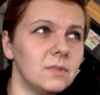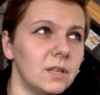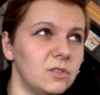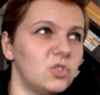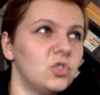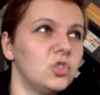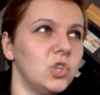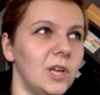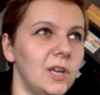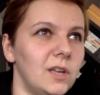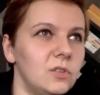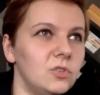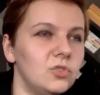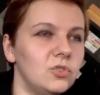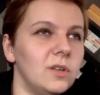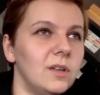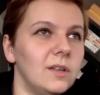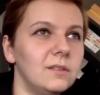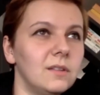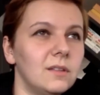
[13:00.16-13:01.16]
changed,
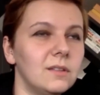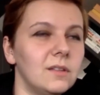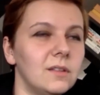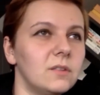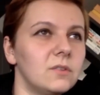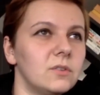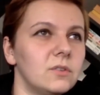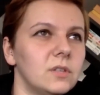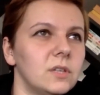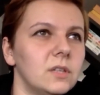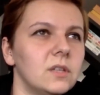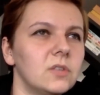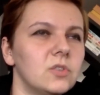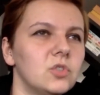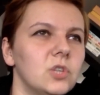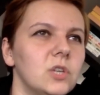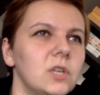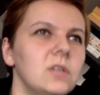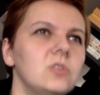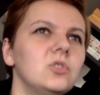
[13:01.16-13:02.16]
and another thing that
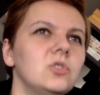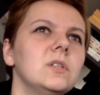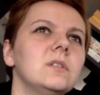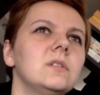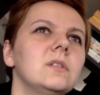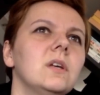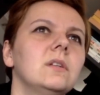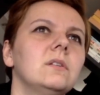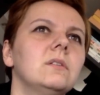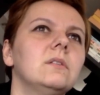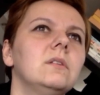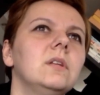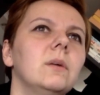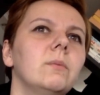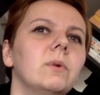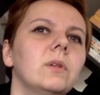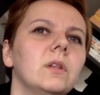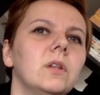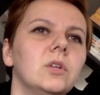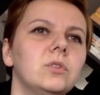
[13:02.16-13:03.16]
changed is that there were
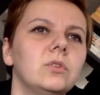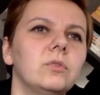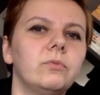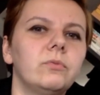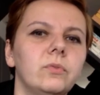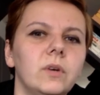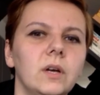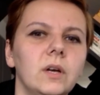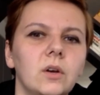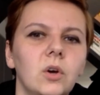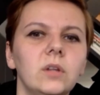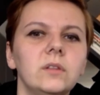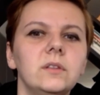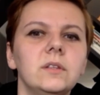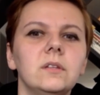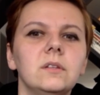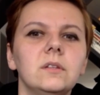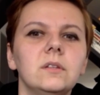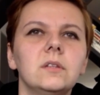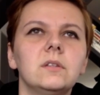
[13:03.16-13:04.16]
a lot of
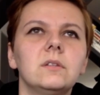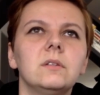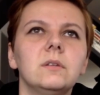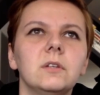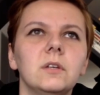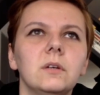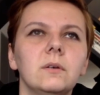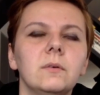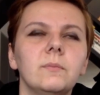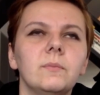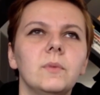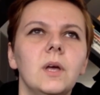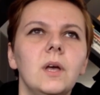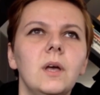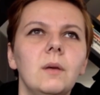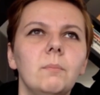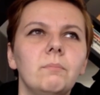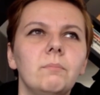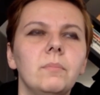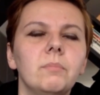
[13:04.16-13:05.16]
content that the
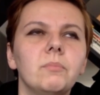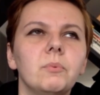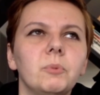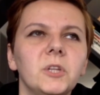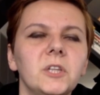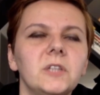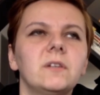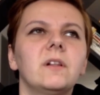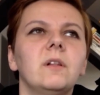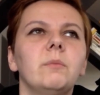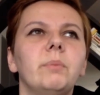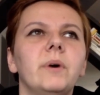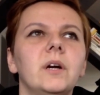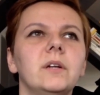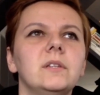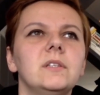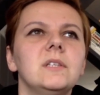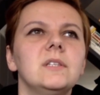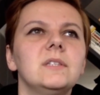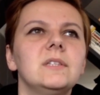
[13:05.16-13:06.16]
political
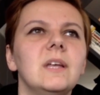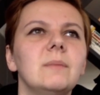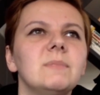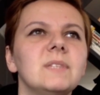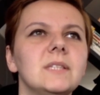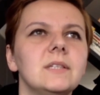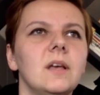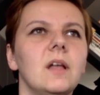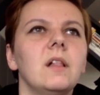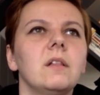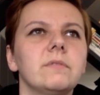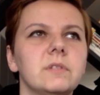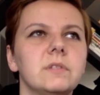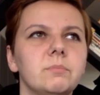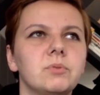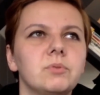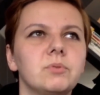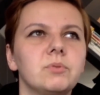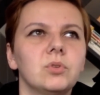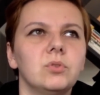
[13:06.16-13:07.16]
parties themselves
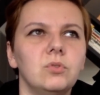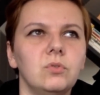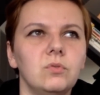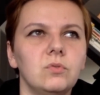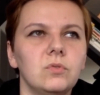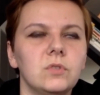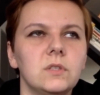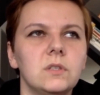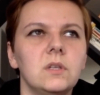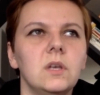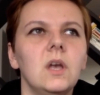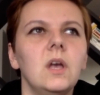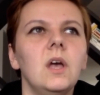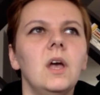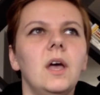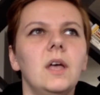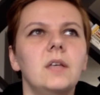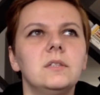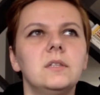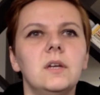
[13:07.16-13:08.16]
produced
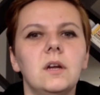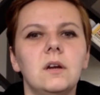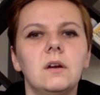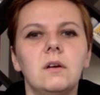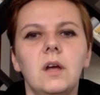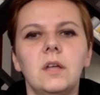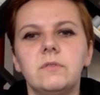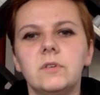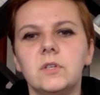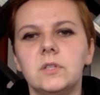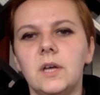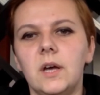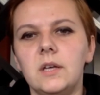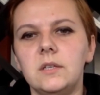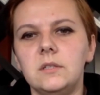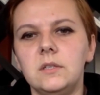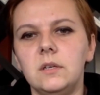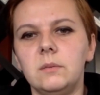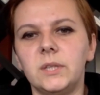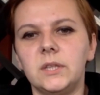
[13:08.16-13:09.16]
as their
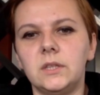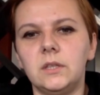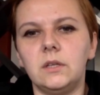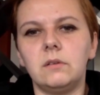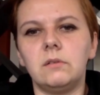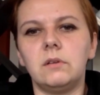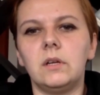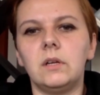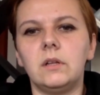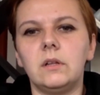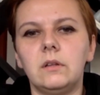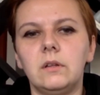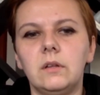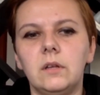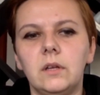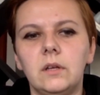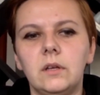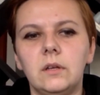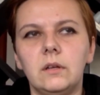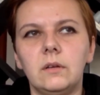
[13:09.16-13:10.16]
advertising material,
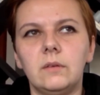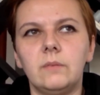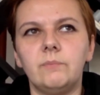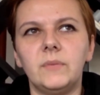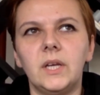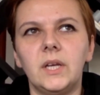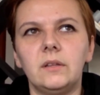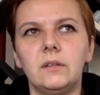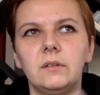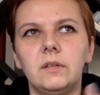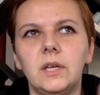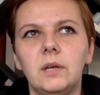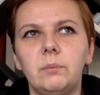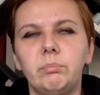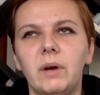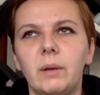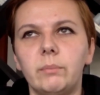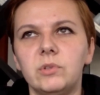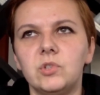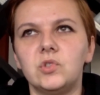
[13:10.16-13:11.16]
and they
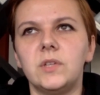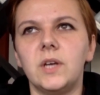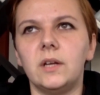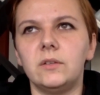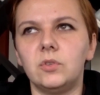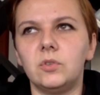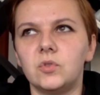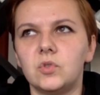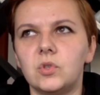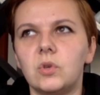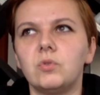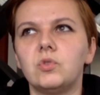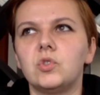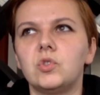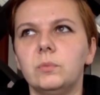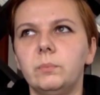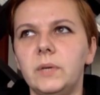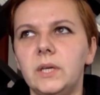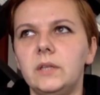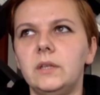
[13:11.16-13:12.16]
published that on
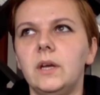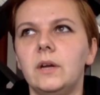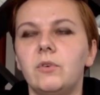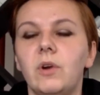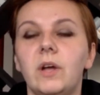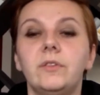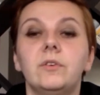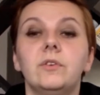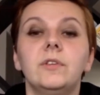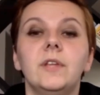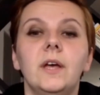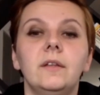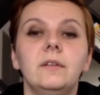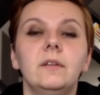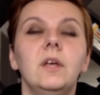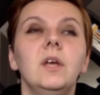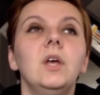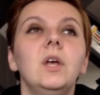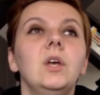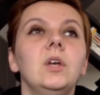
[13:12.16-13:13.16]
social media rather than
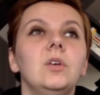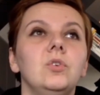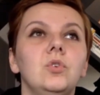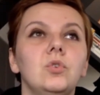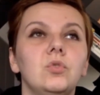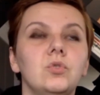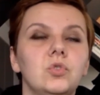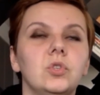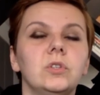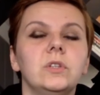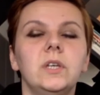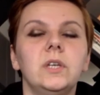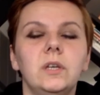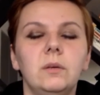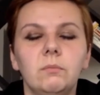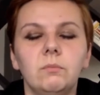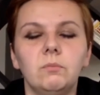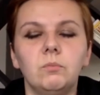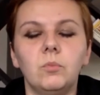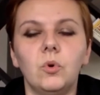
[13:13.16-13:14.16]

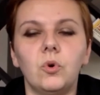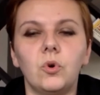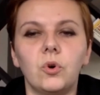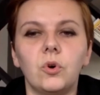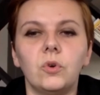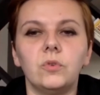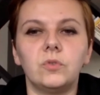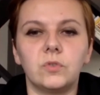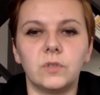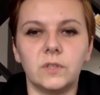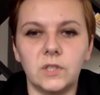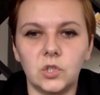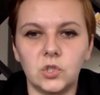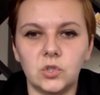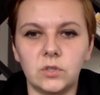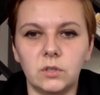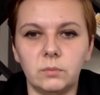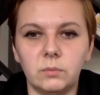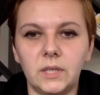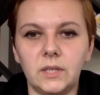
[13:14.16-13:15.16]
usually more on
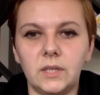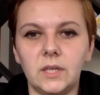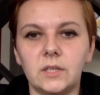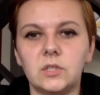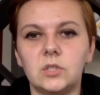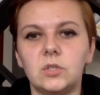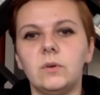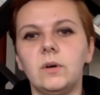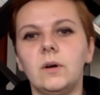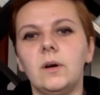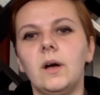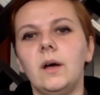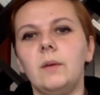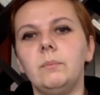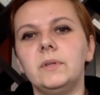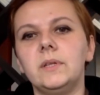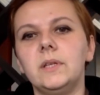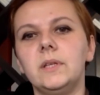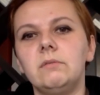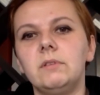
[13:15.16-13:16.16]
traditional media. So I
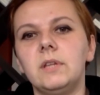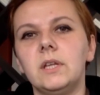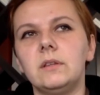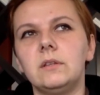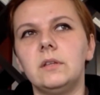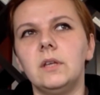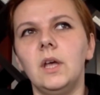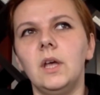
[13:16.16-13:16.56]
believe that,